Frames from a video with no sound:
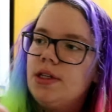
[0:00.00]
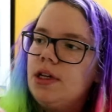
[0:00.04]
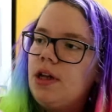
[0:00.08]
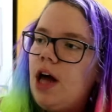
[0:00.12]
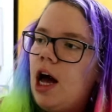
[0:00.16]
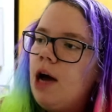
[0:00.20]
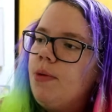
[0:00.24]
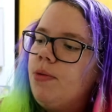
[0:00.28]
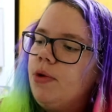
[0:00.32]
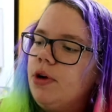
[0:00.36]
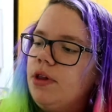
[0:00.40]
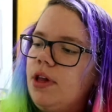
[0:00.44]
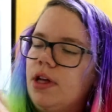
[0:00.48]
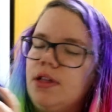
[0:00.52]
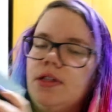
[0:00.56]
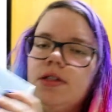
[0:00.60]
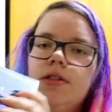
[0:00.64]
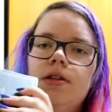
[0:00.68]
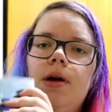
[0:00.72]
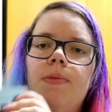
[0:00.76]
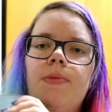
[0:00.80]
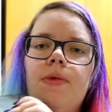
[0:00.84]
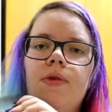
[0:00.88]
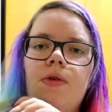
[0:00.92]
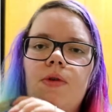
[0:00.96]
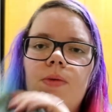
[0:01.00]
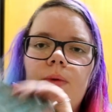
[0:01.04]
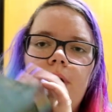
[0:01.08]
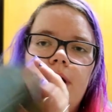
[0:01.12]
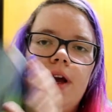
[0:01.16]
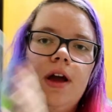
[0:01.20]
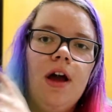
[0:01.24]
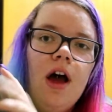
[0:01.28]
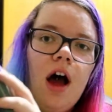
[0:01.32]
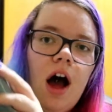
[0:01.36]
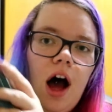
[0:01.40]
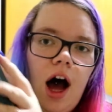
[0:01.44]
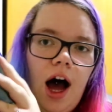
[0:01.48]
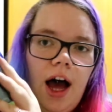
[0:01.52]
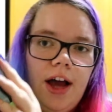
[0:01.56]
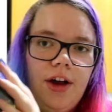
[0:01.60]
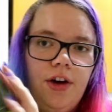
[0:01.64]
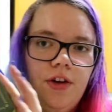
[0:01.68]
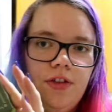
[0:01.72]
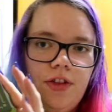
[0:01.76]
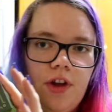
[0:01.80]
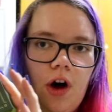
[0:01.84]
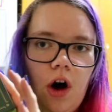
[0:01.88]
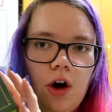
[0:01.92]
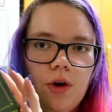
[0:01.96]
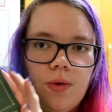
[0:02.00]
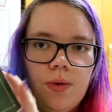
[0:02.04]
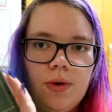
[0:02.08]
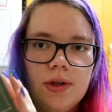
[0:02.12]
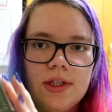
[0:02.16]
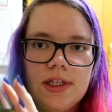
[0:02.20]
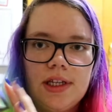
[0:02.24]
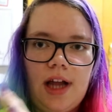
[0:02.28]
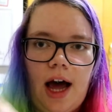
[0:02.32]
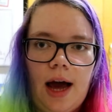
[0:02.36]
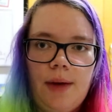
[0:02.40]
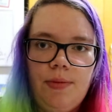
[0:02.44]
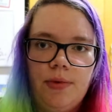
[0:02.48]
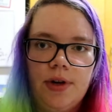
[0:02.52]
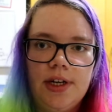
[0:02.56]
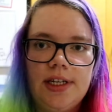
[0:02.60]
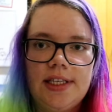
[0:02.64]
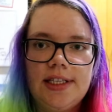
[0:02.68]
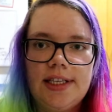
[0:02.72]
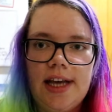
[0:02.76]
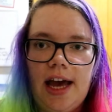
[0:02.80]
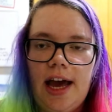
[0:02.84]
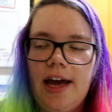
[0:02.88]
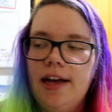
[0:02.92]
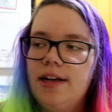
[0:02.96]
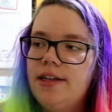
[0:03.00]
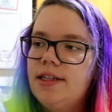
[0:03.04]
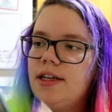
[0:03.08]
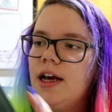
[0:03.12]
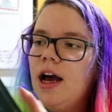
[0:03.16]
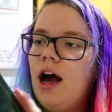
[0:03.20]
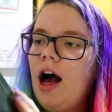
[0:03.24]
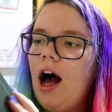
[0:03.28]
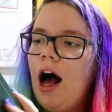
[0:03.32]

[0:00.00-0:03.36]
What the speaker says: Library, that's up the wrong way. I got the Hogwarts Library set,